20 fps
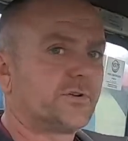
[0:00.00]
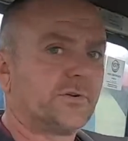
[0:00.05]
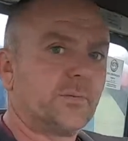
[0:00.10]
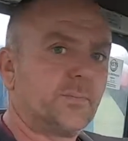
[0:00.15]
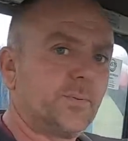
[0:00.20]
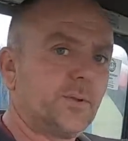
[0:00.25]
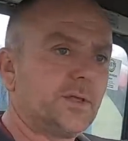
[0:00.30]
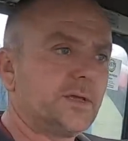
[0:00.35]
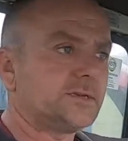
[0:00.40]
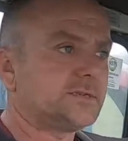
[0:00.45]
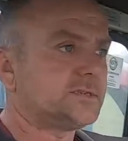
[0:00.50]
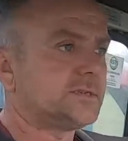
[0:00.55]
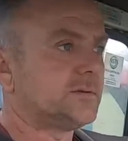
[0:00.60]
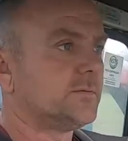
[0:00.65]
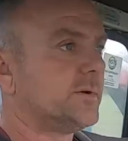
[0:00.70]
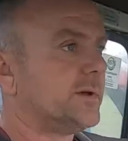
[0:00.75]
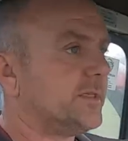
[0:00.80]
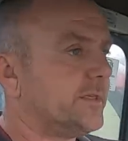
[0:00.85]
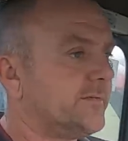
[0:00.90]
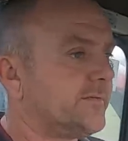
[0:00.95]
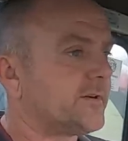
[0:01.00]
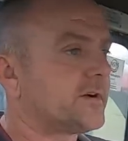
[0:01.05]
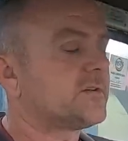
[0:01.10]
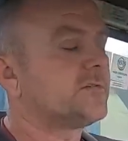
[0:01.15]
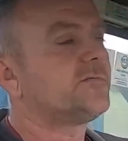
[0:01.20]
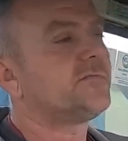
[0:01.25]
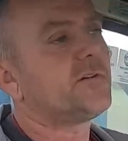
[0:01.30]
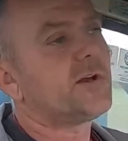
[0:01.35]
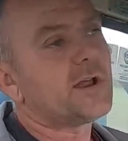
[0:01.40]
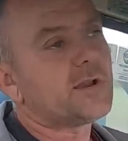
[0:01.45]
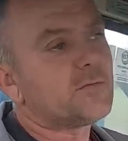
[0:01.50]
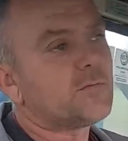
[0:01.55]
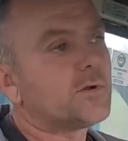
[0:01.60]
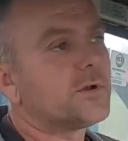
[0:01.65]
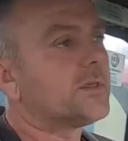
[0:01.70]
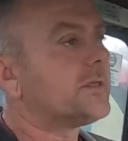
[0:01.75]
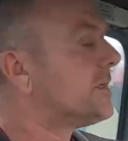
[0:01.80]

to replace it with. If I could find one